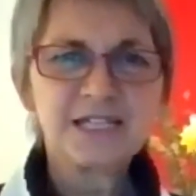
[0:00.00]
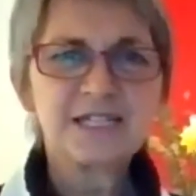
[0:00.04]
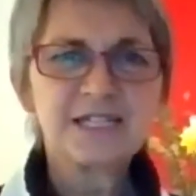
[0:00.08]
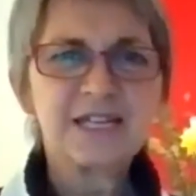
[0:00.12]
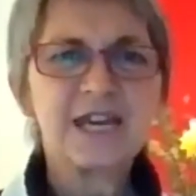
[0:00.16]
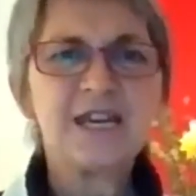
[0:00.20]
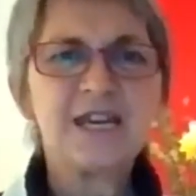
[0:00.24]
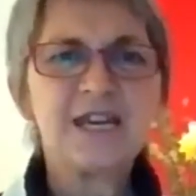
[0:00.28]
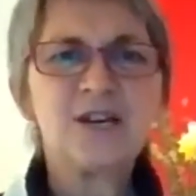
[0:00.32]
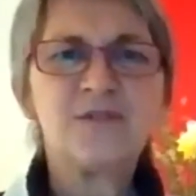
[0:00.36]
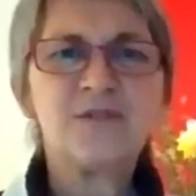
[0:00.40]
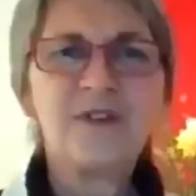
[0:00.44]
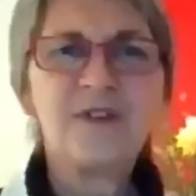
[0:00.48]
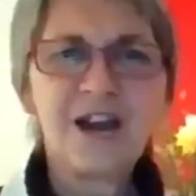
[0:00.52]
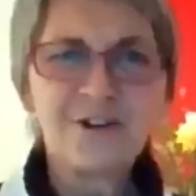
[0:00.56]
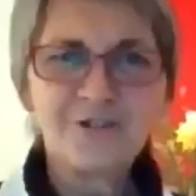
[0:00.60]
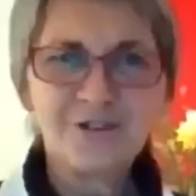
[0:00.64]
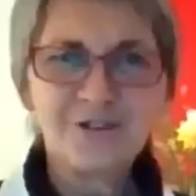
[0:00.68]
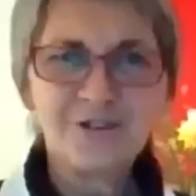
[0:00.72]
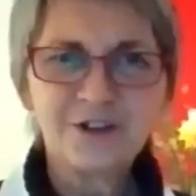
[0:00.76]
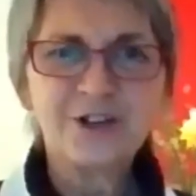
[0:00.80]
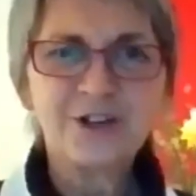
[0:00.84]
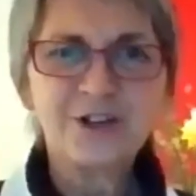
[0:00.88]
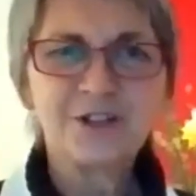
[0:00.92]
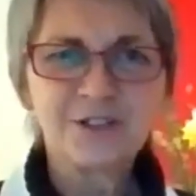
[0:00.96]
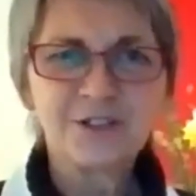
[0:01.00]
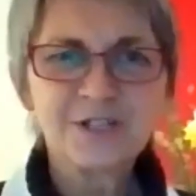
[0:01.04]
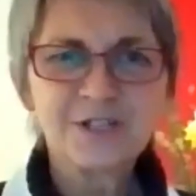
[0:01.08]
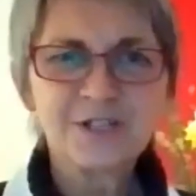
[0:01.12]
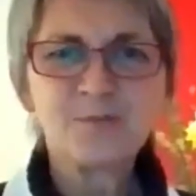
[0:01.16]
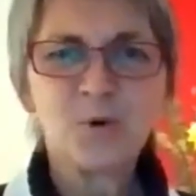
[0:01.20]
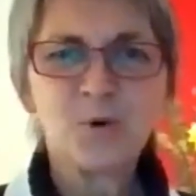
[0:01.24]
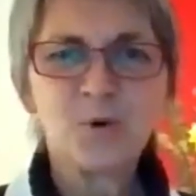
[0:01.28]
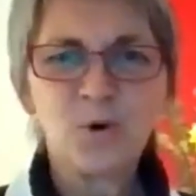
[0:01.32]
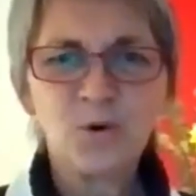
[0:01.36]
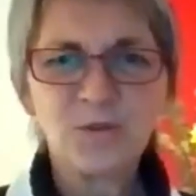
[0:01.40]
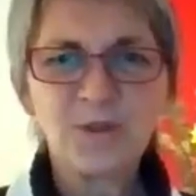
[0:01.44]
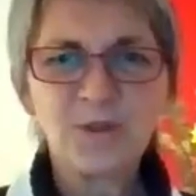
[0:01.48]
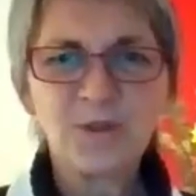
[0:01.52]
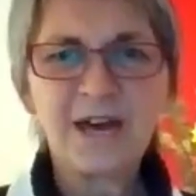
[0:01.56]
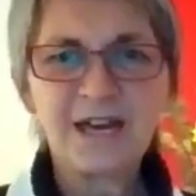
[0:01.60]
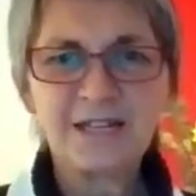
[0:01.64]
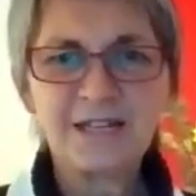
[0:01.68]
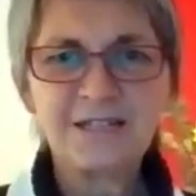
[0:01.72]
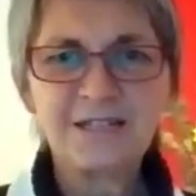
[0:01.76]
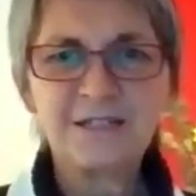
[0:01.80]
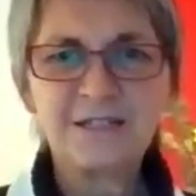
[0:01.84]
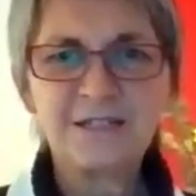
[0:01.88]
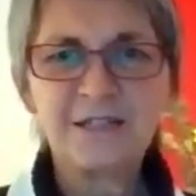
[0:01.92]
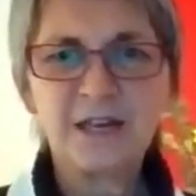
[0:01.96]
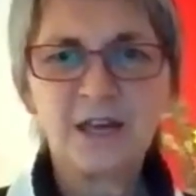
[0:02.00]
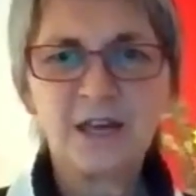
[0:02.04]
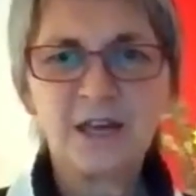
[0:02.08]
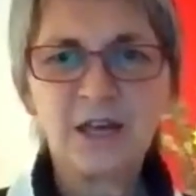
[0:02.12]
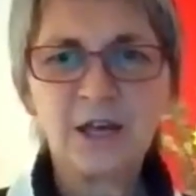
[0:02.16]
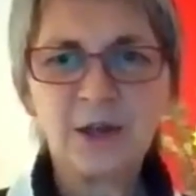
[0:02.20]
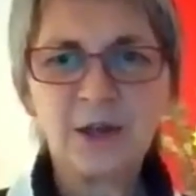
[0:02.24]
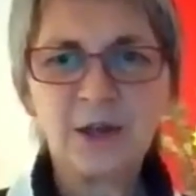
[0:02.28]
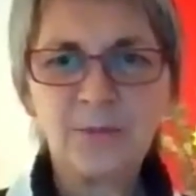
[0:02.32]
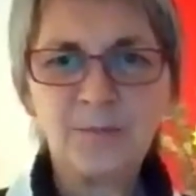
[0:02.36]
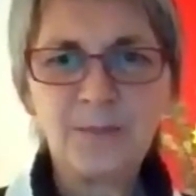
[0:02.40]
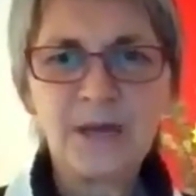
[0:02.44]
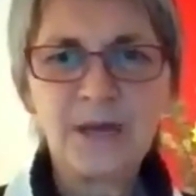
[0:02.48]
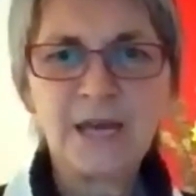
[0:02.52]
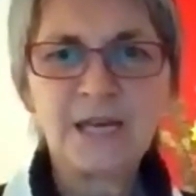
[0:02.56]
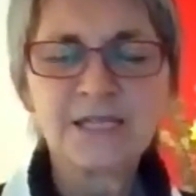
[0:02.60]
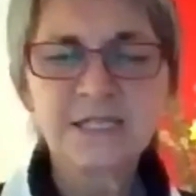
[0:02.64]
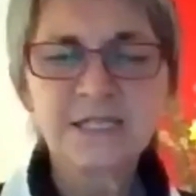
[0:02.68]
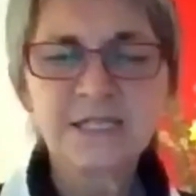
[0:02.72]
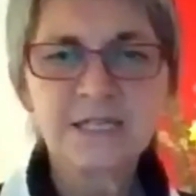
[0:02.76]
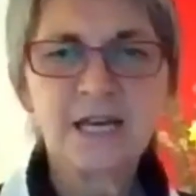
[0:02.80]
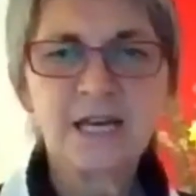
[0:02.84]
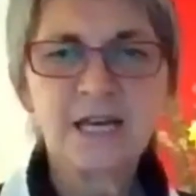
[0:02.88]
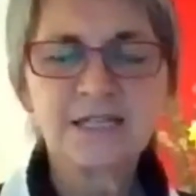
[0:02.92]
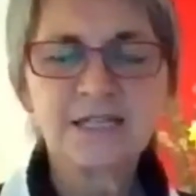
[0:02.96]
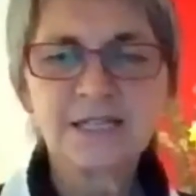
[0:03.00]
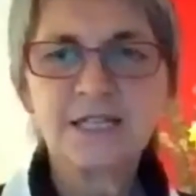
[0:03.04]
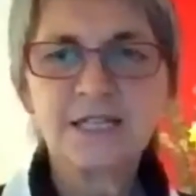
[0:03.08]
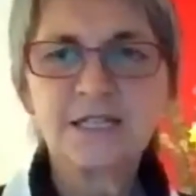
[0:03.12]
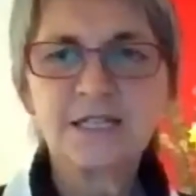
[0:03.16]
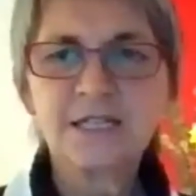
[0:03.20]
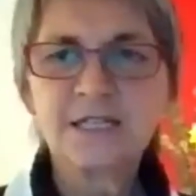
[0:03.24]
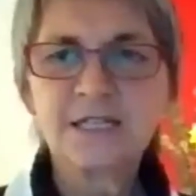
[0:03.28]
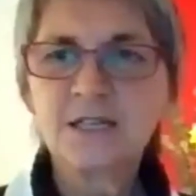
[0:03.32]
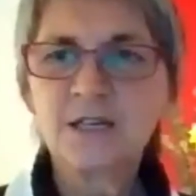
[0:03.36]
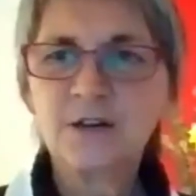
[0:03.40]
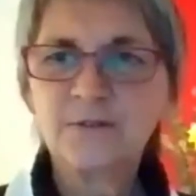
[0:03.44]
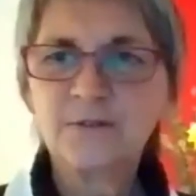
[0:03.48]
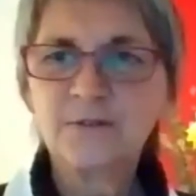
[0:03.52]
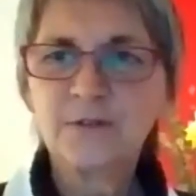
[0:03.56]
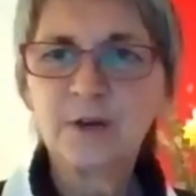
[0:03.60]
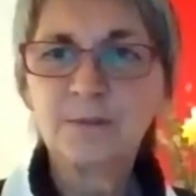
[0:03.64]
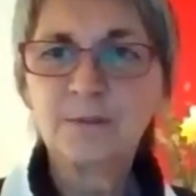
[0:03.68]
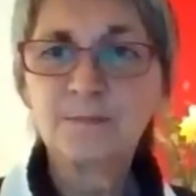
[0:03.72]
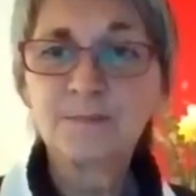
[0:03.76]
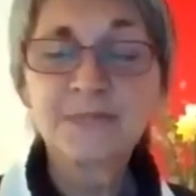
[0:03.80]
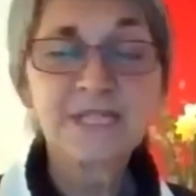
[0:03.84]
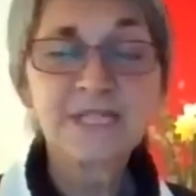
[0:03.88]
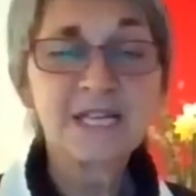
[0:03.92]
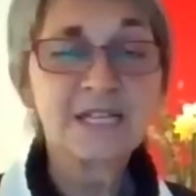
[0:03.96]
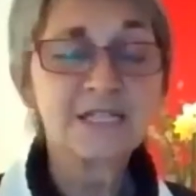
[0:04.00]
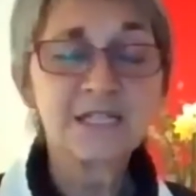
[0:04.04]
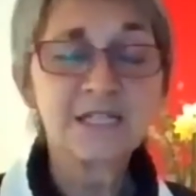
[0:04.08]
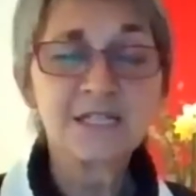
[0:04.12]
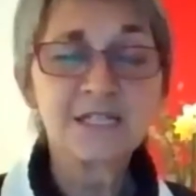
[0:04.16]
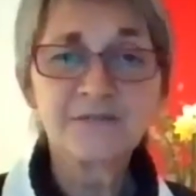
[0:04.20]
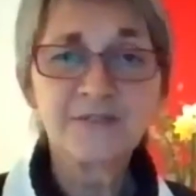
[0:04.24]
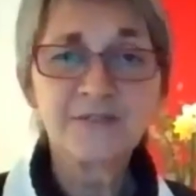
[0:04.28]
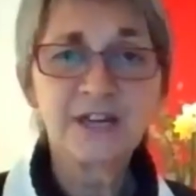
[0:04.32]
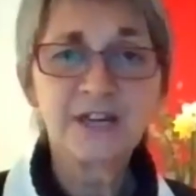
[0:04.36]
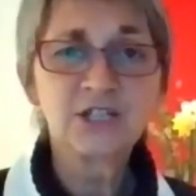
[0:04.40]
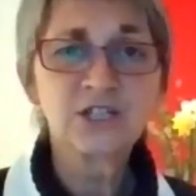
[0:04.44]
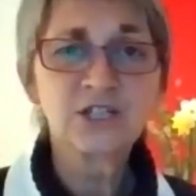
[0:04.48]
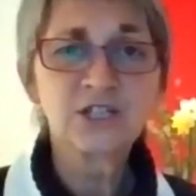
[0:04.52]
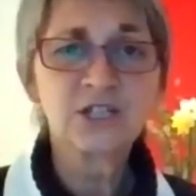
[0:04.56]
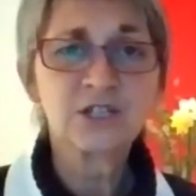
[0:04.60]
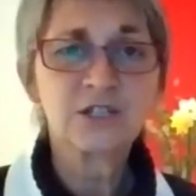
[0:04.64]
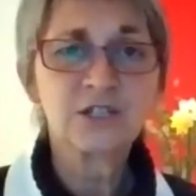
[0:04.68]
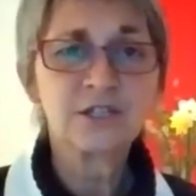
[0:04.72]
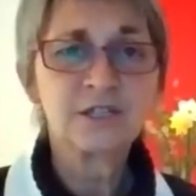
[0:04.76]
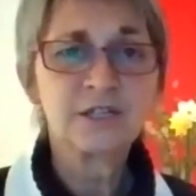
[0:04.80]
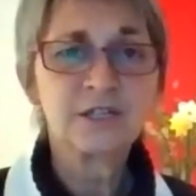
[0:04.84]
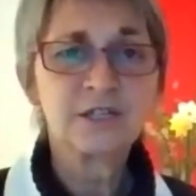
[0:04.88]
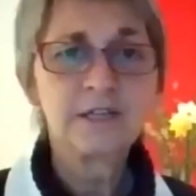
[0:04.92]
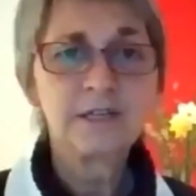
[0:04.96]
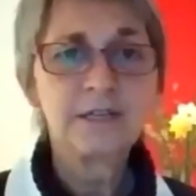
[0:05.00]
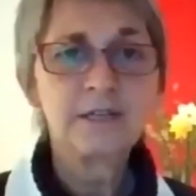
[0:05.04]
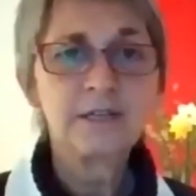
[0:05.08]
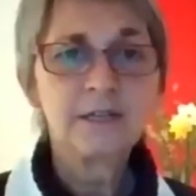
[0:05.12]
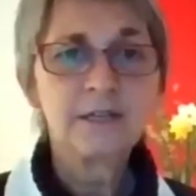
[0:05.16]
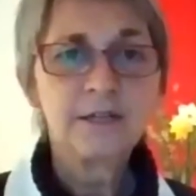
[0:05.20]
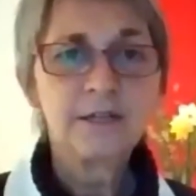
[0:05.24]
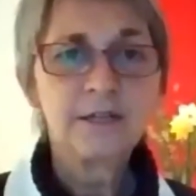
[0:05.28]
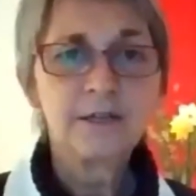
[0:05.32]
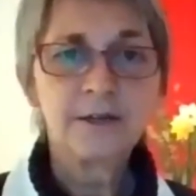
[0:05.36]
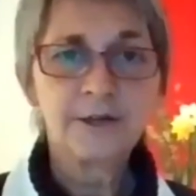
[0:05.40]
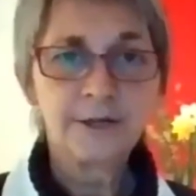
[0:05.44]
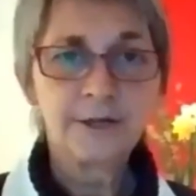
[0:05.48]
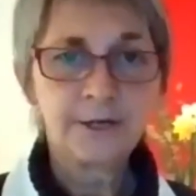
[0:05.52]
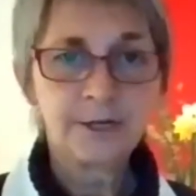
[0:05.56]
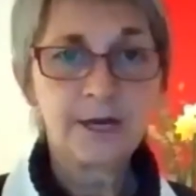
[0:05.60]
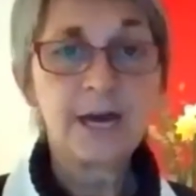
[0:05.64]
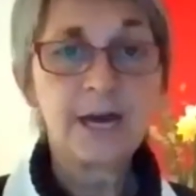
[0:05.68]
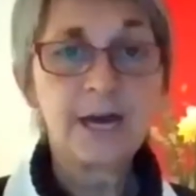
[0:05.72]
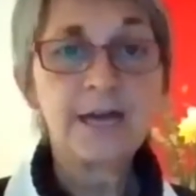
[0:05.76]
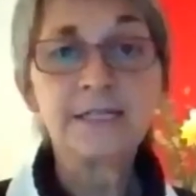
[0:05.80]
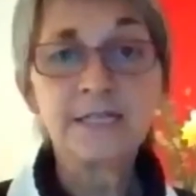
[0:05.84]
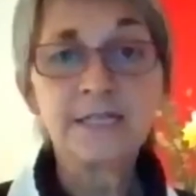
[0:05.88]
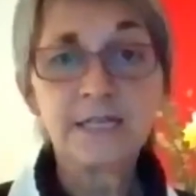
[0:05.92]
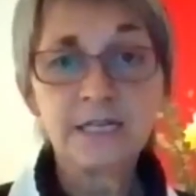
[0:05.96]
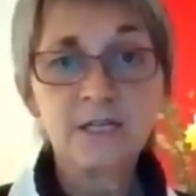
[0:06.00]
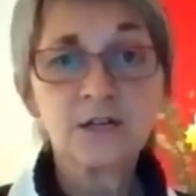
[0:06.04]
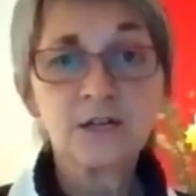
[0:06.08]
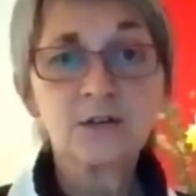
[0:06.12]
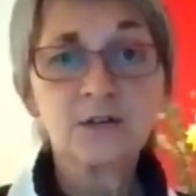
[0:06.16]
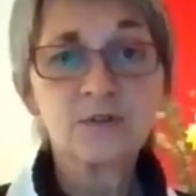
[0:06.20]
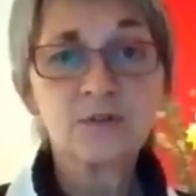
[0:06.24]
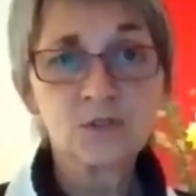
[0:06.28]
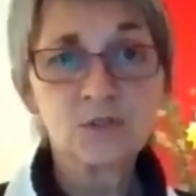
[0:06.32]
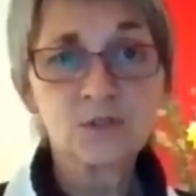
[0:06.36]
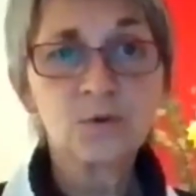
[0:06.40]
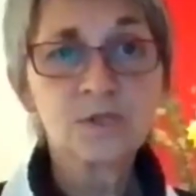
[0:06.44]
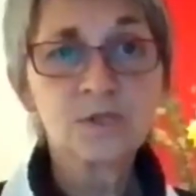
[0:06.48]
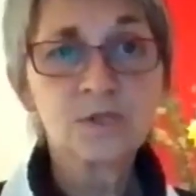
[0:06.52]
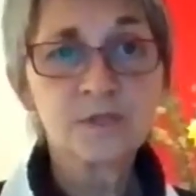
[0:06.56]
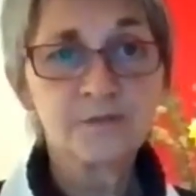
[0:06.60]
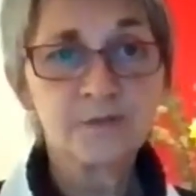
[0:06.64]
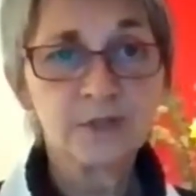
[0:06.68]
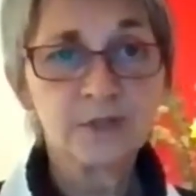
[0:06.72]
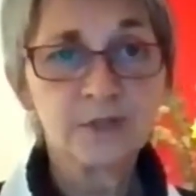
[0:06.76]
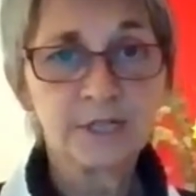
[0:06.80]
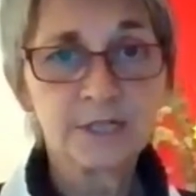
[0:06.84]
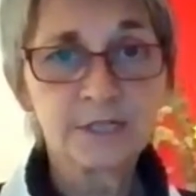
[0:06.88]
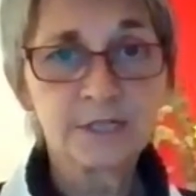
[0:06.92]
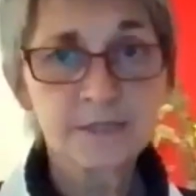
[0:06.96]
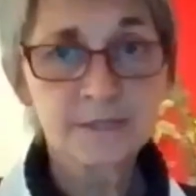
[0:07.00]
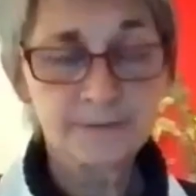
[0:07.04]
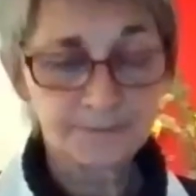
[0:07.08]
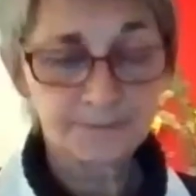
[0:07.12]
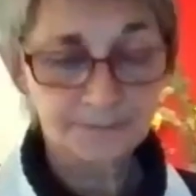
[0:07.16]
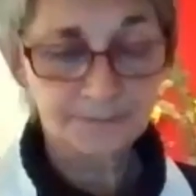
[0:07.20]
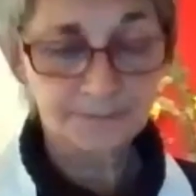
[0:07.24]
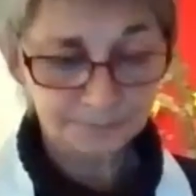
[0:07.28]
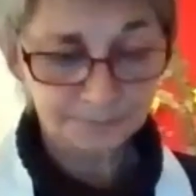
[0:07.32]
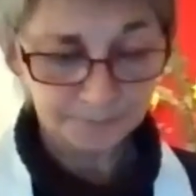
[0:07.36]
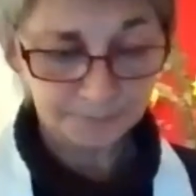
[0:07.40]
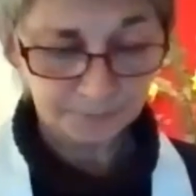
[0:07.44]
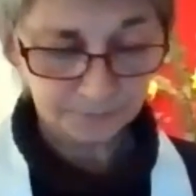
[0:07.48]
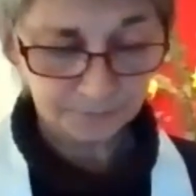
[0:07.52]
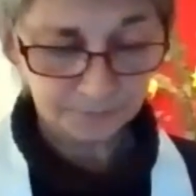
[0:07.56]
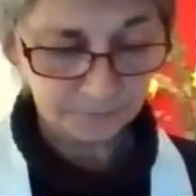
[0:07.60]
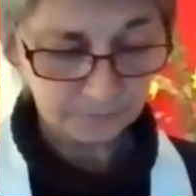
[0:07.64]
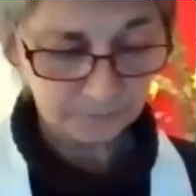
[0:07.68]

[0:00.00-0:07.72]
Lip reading: in a state of arrogance more than a sense of satisfaction and inner resourcefulness.